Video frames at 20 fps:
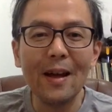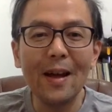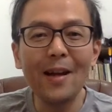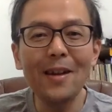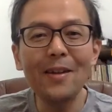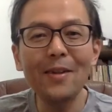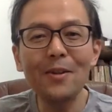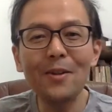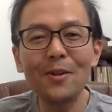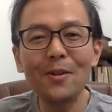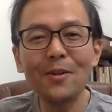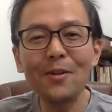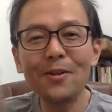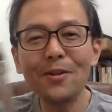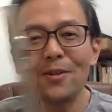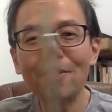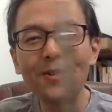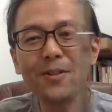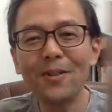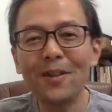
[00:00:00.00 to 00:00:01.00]

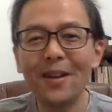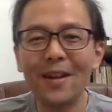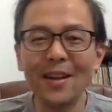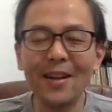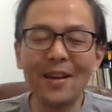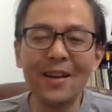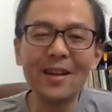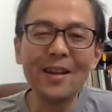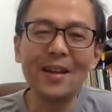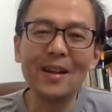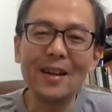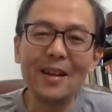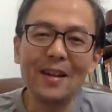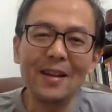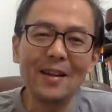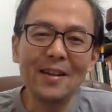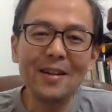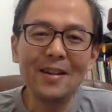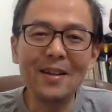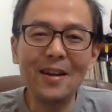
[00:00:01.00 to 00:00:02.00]
Hello.
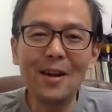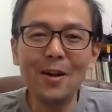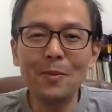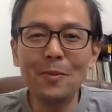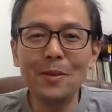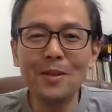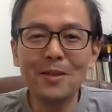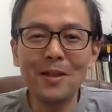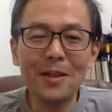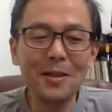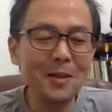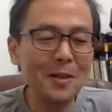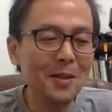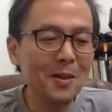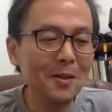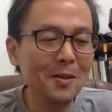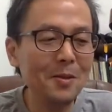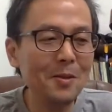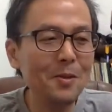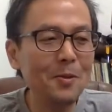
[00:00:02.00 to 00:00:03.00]
I'll be
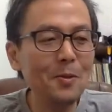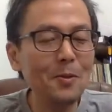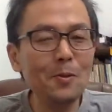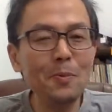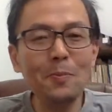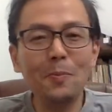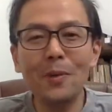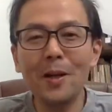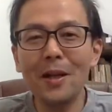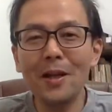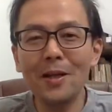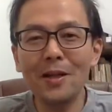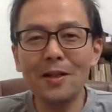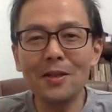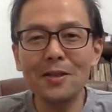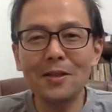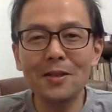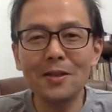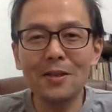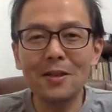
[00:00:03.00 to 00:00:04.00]
starting a new
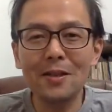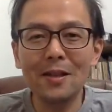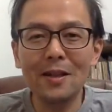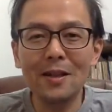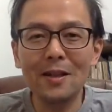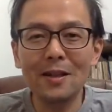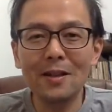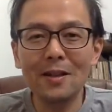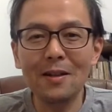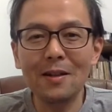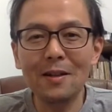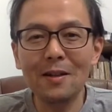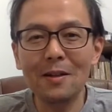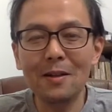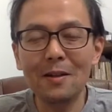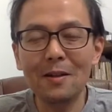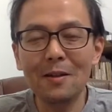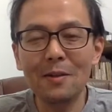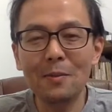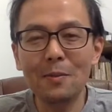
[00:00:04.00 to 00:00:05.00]
playlist,
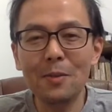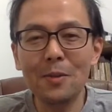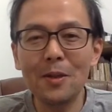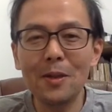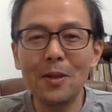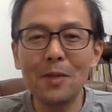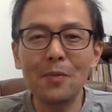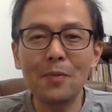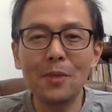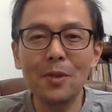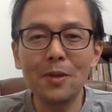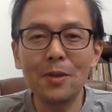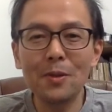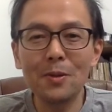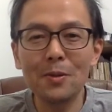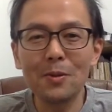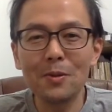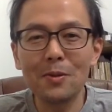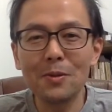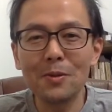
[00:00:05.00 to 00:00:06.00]
putting up
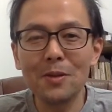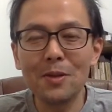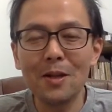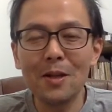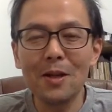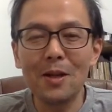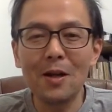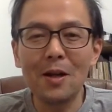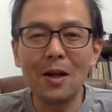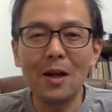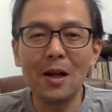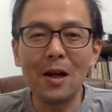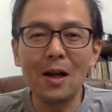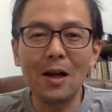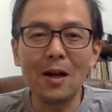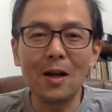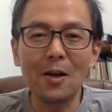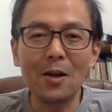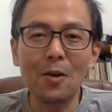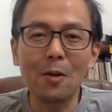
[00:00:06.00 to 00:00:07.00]
videos,
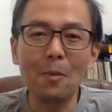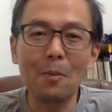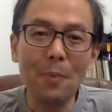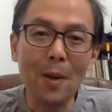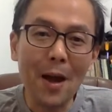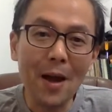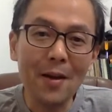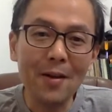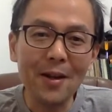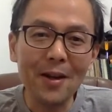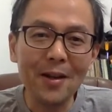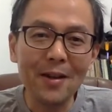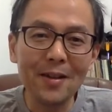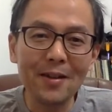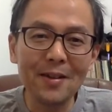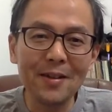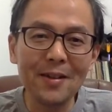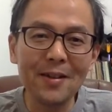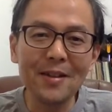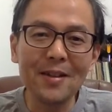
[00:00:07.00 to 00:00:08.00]
comparing
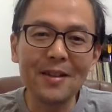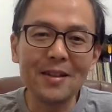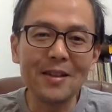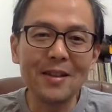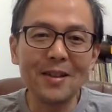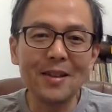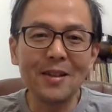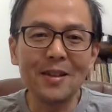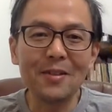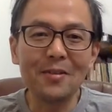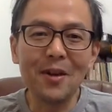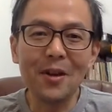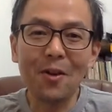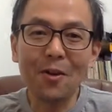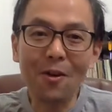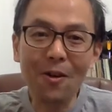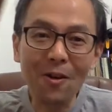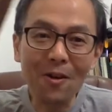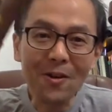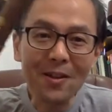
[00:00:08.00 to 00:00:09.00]
the
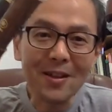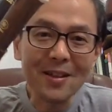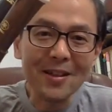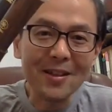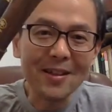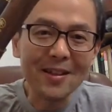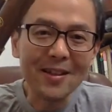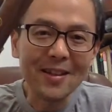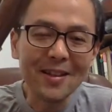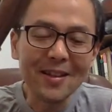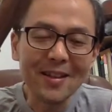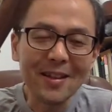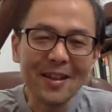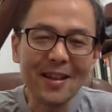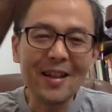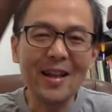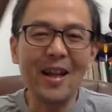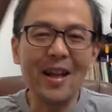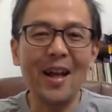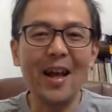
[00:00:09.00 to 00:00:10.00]
recorder
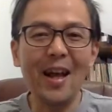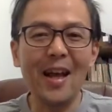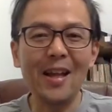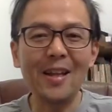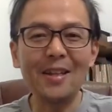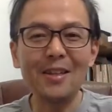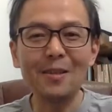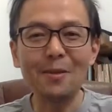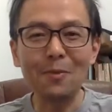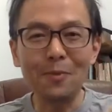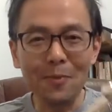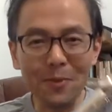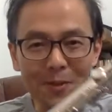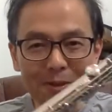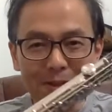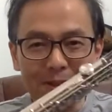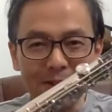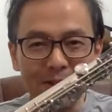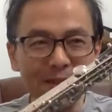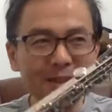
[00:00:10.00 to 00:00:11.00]
and the
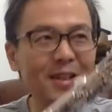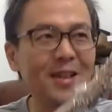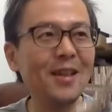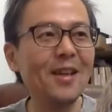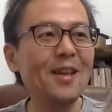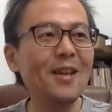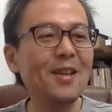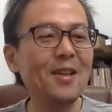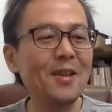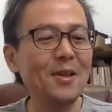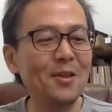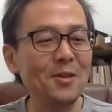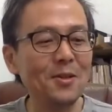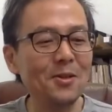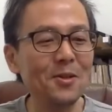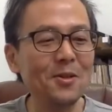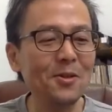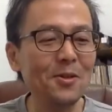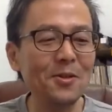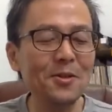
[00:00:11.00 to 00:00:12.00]
flute.
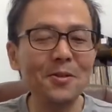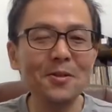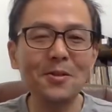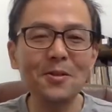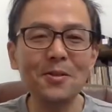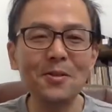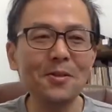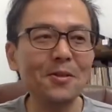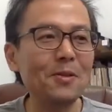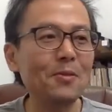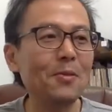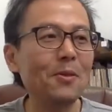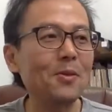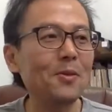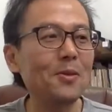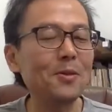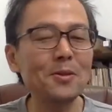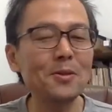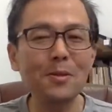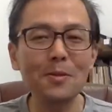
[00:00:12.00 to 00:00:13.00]
So for
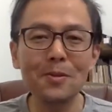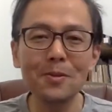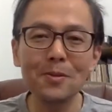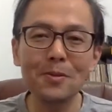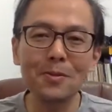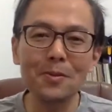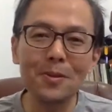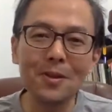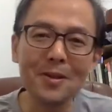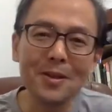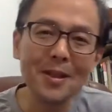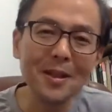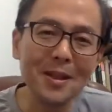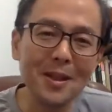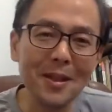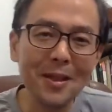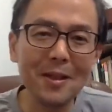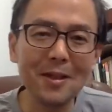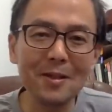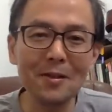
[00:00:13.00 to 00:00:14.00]
those of you who are
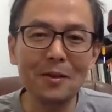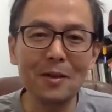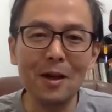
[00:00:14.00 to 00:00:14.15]
thinking,